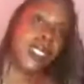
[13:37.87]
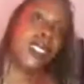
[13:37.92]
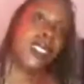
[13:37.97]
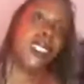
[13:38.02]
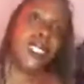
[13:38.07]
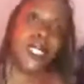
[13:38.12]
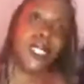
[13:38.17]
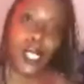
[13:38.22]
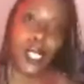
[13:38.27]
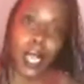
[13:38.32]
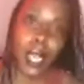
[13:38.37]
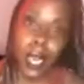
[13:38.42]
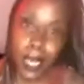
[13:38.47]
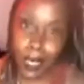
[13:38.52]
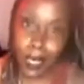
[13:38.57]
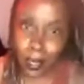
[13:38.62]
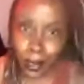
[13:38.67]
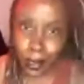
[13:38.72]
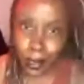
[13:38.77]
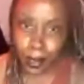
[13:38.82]

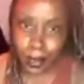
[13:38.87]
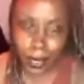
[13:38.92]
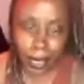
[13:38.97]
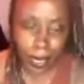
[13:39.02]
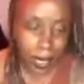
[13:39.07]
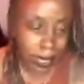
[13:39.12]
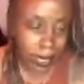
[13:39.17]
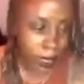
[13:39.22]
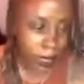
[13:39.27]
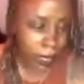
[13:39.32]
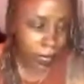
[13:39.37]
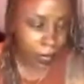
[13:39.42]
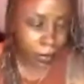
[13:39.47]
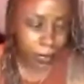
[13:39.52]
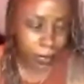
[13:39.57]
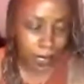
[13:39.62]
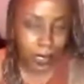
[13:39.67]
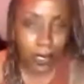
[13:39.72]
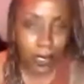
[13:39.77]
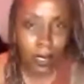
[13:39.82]
child that
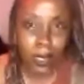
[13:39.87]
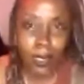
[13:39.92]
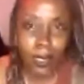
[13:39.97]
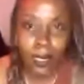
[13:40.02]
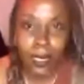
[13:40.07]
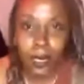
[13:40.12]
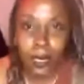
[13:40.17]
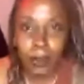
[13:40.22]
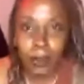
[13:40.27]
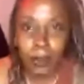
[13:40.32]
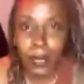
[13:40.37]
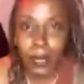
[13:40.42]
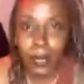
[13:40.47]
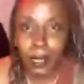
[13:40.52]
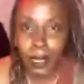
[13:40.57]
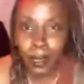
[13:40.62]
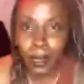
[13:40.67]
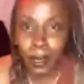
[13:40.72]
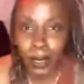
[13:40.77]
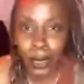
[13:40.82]
saw the spirits and
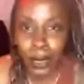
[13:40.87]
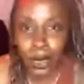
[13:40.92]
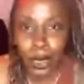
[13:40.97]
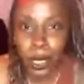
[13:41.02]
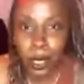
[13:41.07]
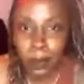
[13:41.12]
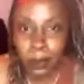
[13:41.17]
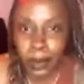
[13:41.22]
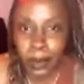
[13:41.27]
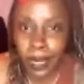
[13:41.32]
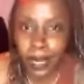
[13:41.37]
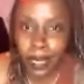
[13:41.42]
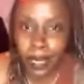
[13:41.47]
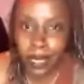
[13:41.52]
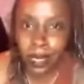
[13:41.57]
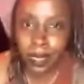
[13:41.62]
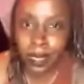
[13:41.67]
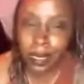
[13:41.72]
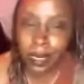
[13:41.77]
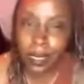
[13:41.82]
was jumpy and
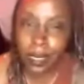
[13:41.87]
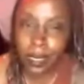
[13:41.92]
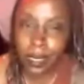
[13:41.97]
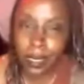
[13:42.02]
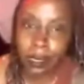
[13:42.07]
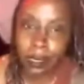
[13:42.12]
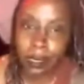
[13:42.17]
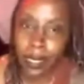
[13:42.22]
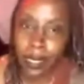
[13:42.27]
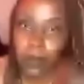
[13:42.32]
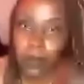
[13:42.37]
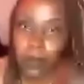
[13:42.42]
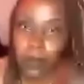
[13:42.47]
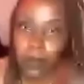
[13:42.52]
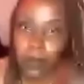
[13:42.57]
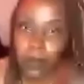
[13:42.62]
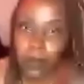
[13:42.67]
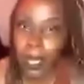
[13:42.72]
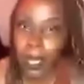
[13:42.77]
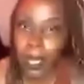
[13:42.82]
saw invisible
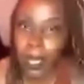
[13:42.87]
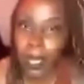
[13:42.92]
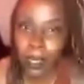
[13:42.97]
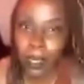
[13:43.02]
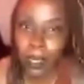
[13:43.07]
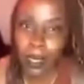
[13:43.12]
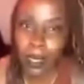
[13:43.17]
spiders and